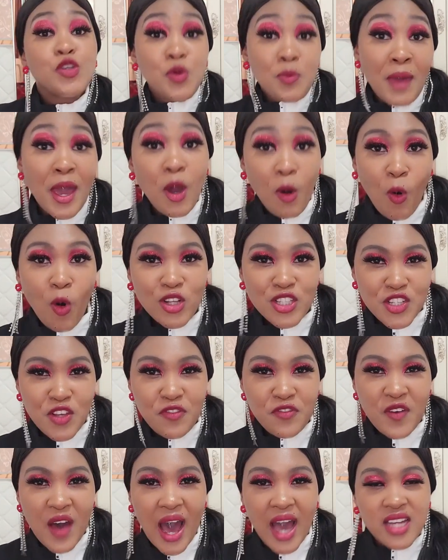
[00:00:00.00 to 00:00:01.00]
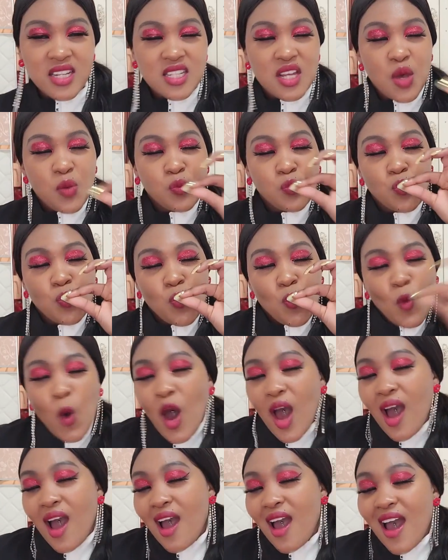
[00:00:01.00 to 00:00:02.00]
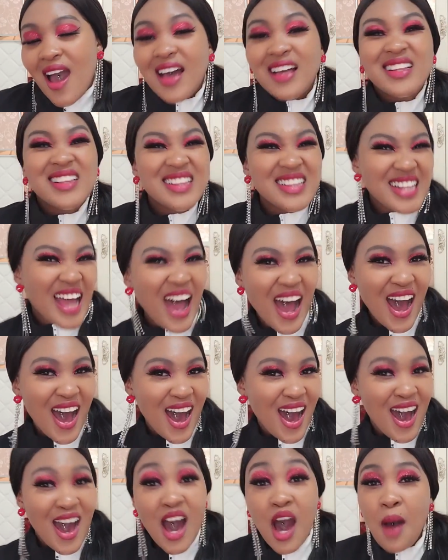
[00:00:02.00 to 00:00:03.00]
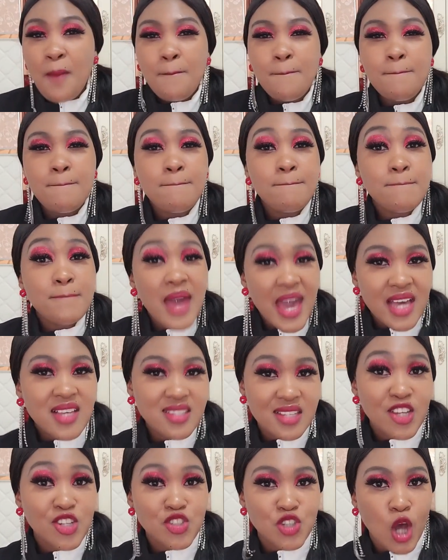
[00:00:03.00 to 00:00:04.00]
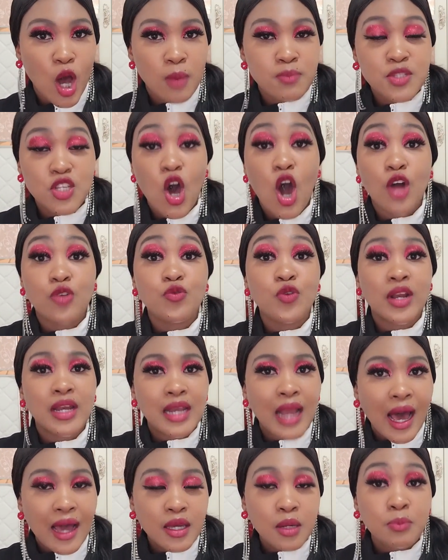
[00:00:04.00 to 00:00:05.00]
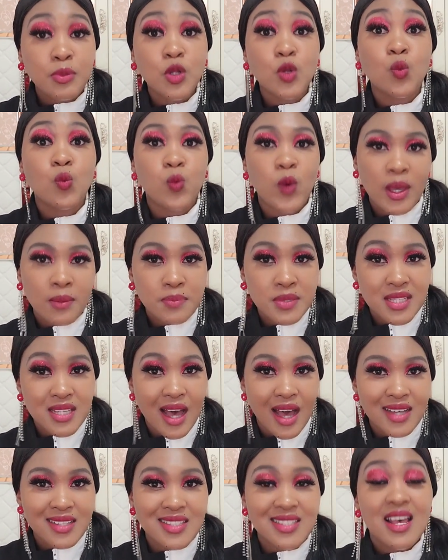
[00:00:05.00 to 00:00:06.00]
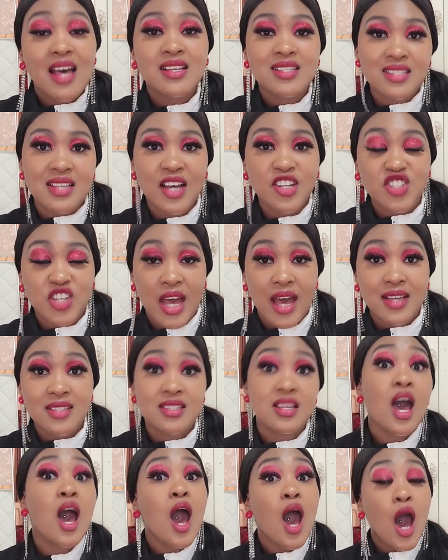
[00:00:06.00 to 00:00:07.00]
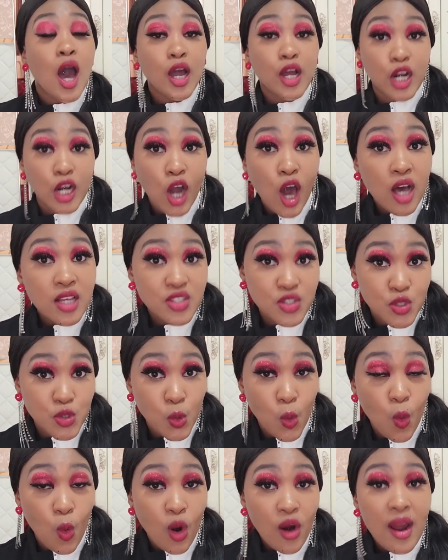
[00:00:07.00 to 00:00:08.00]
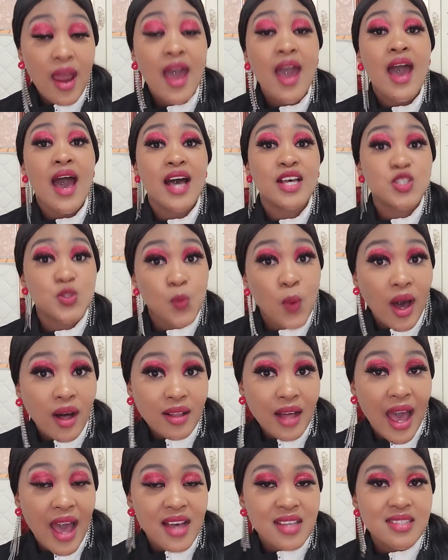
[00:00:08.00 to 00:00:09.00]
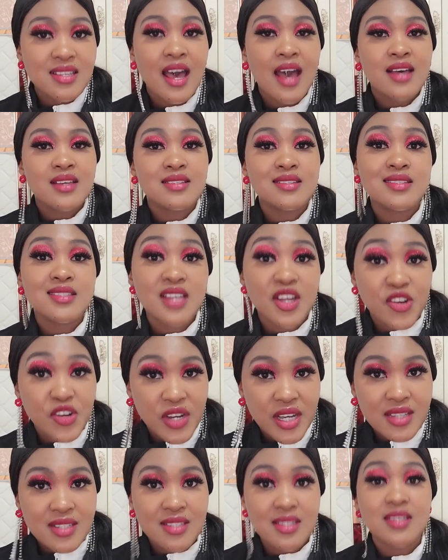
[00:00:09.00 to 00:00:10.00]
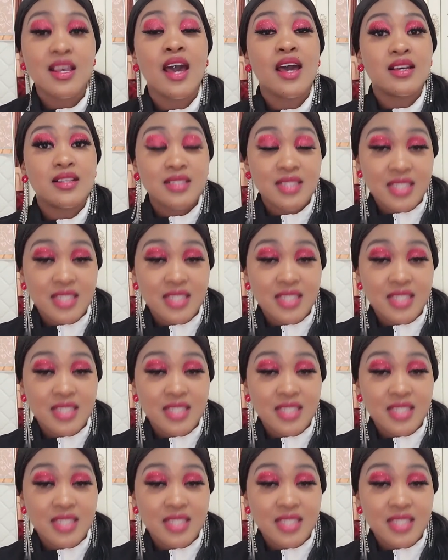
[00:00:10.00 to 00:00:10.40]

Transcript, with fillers: You may also find mwah, amazing jobs on reliable websites such as Glassdoor, as well as Serious